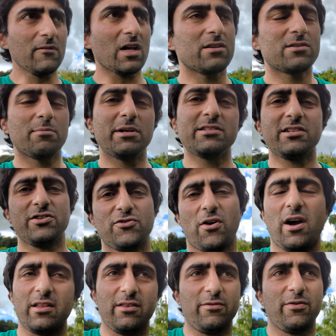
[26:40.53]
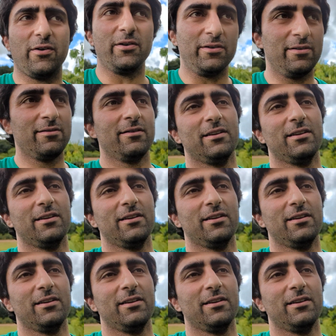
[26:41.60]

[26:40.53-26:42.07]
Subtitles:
So basically drying the fruit,